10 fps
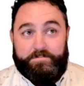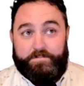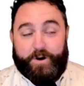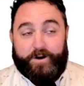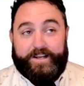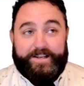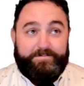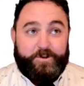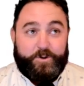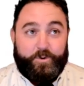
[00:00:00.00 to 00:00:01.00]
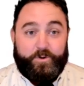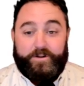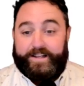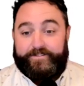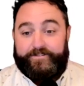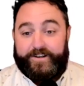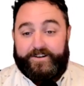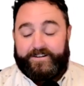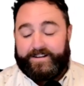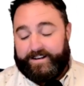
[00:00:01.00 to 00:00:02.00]
market, cool, and
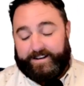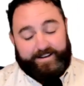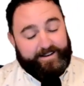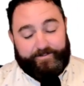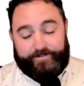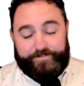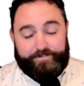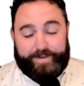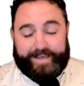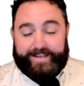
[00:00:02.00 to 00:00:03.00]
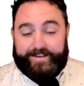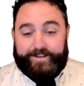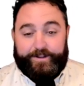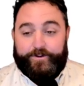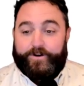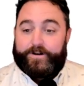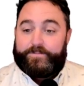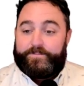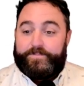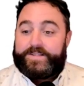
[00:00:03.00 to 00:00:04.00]
fill, man, you are
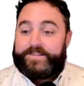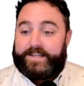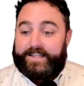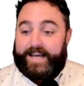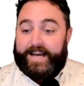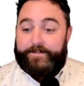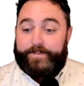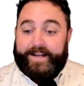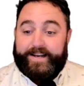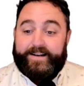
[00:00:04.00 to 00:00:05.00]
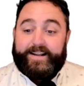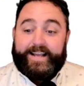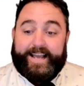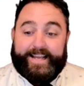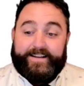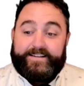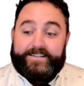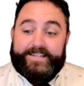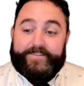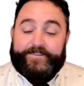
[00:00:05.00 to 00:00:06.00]
missing a lot. But hey,
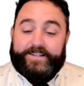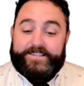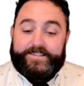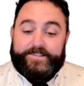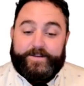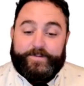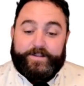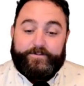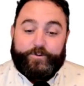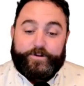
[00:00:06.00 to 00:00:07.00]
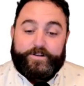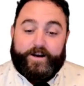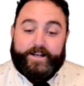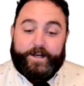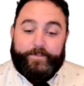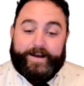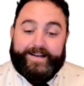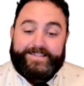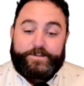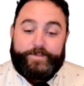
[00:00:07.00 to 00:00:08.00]
definitely still something worth talking about,
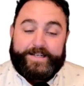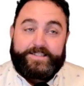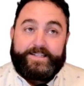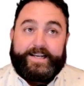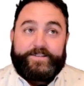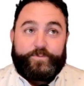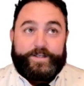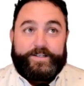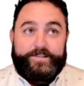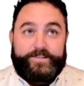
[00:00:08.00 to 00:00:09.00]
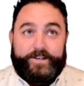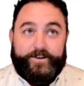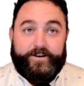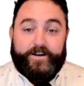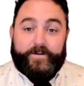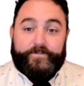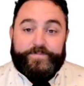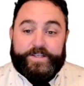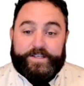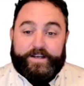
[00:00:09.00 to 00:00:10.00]
especially as we consider
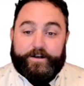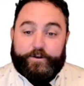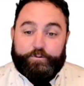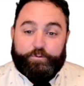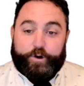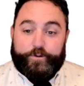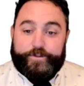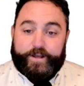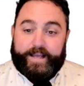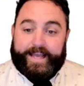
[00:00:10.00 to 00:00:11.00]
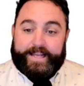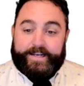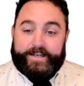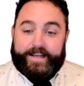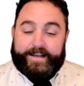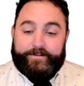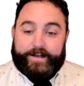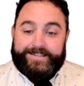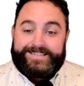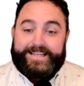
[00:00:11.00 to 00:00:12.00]
the growth and
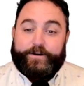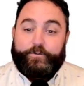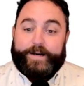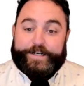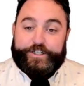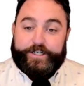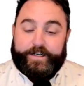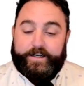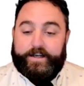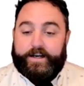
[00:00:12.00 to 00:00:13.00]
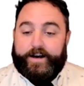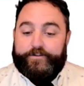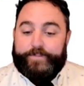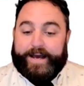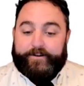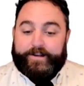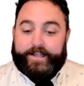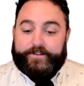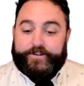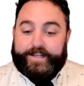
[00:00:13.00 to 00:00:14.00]
acceleration of battery
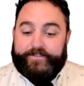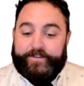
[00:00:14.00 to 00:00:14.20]
electric heavy